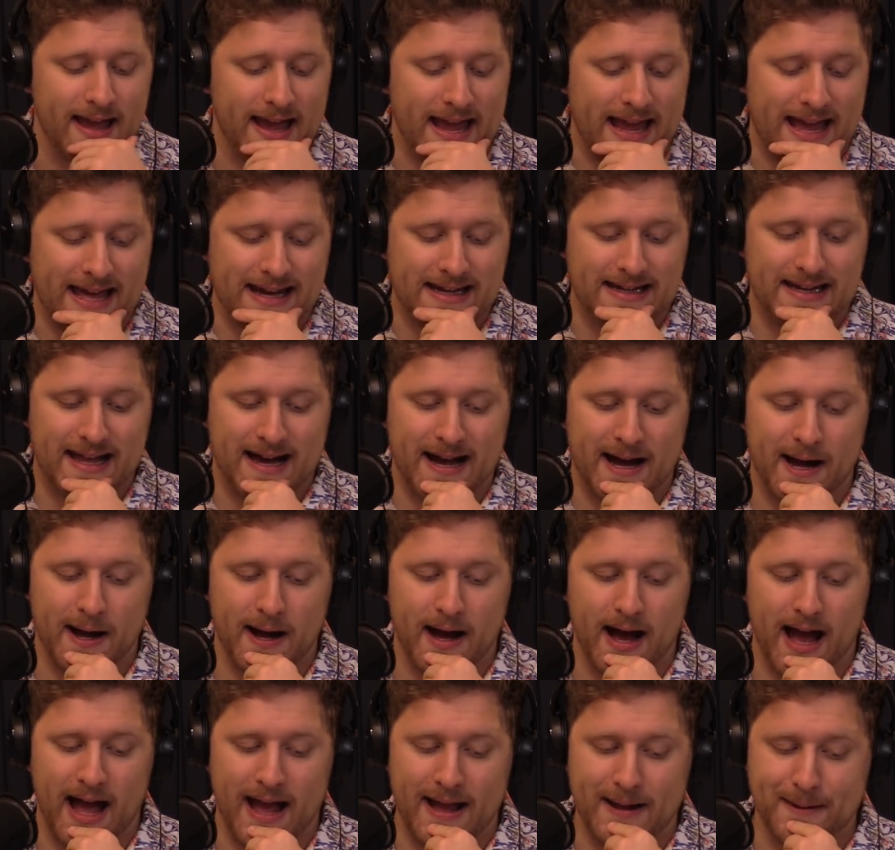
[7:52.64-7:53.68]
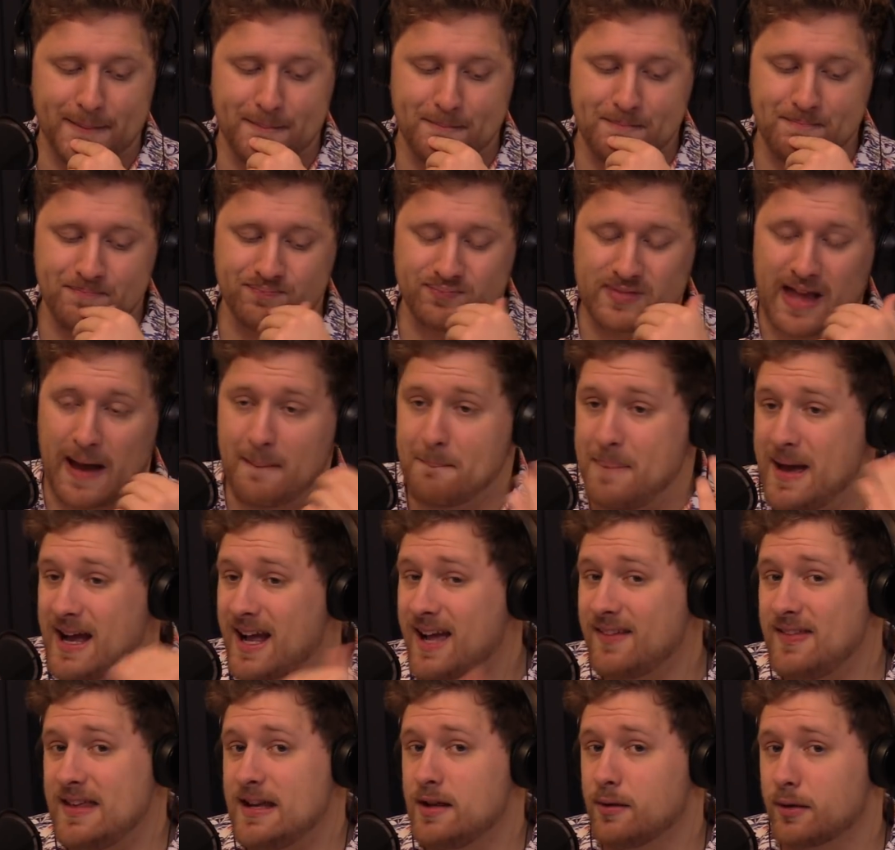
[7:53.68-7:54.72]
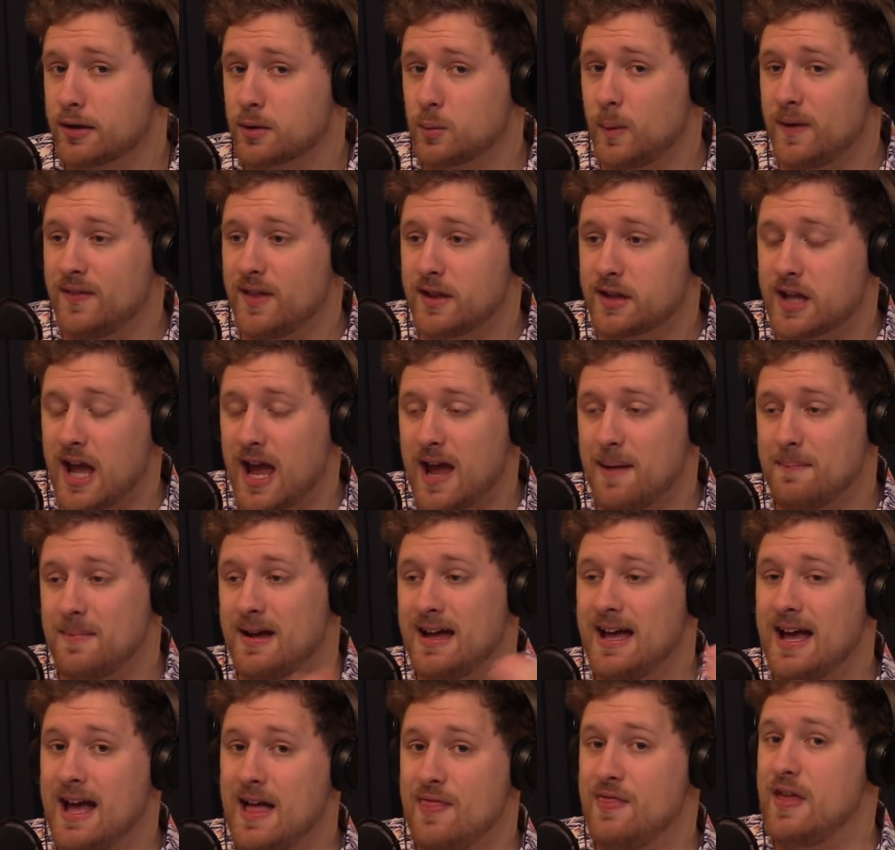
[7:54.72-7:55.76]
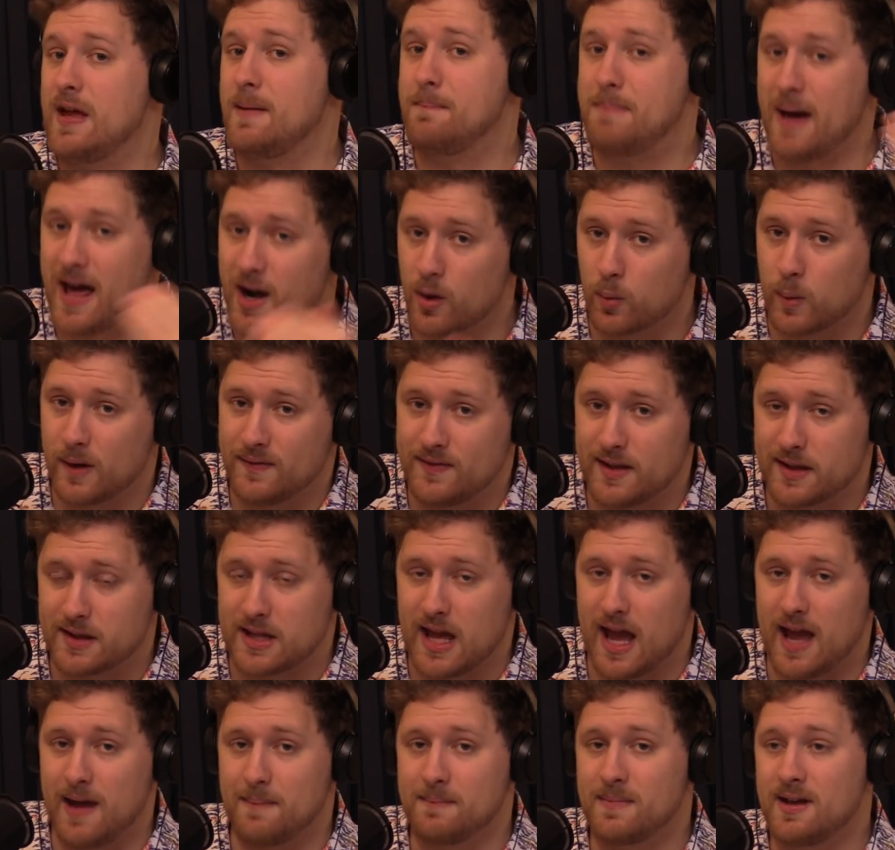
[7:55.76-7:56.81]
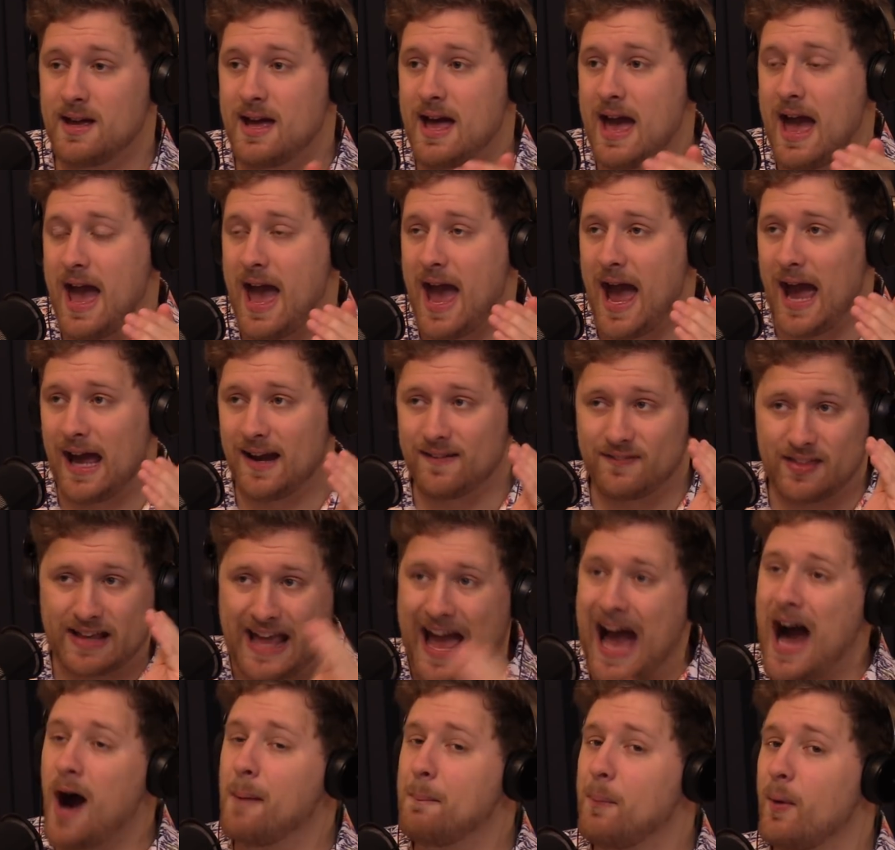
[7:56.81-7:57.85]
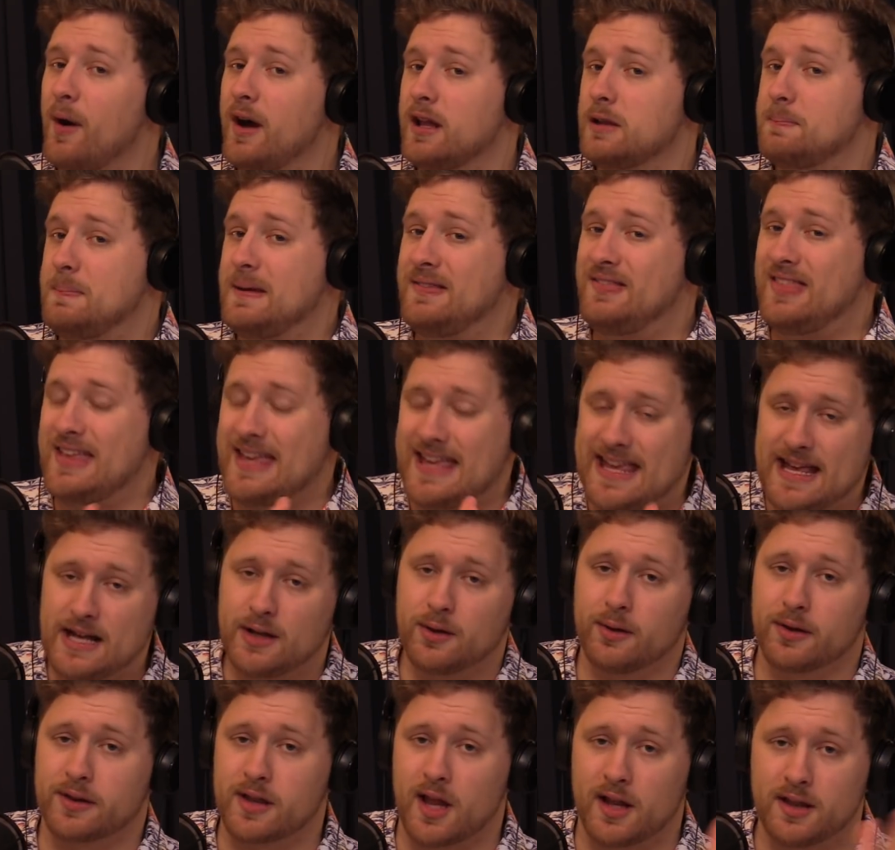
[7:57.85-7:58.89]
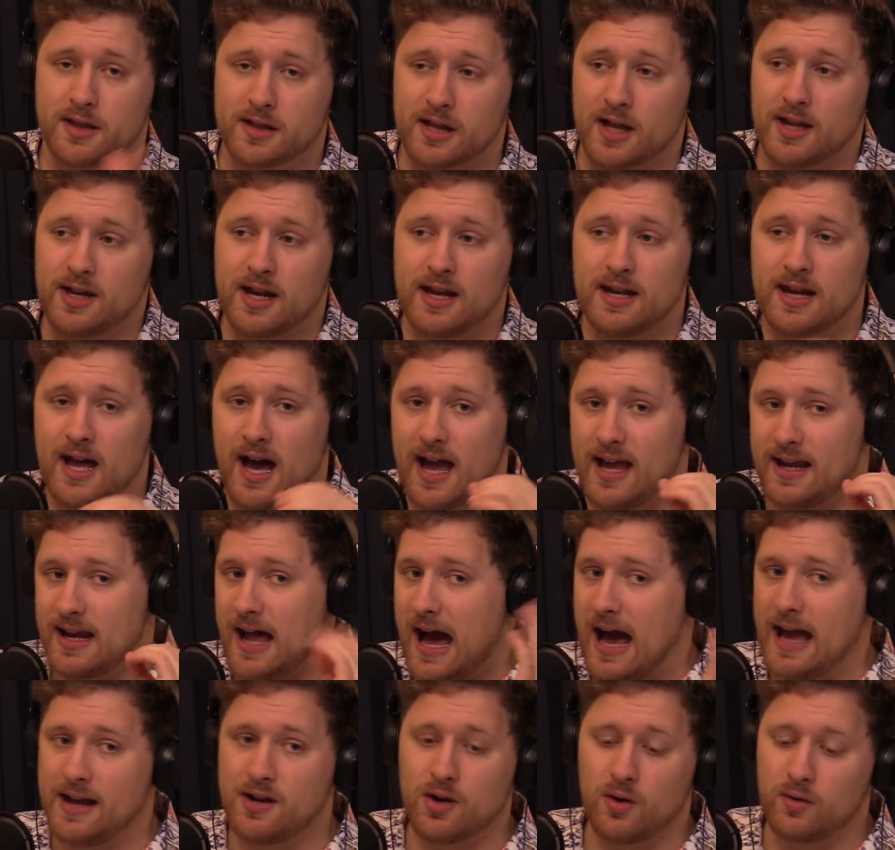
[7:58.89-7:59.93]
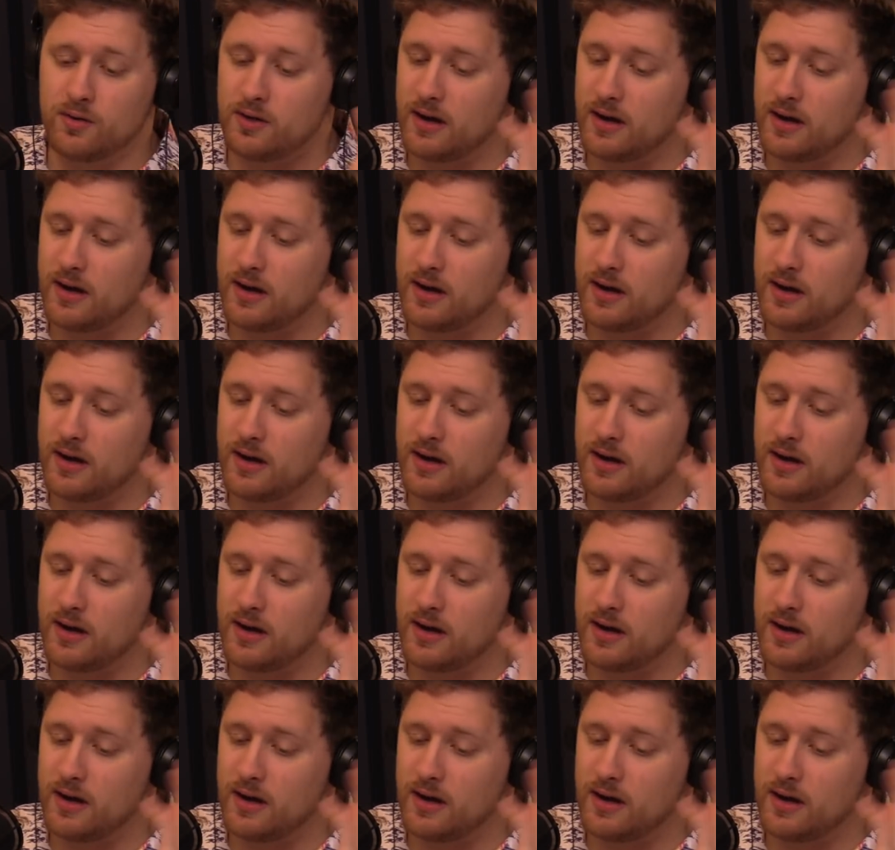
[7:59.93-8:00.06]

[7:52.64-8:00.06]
And I'm picking the Eagles to win this game. They'd better win this game. And if the Cowboys beat the Eagles on Sunday night, it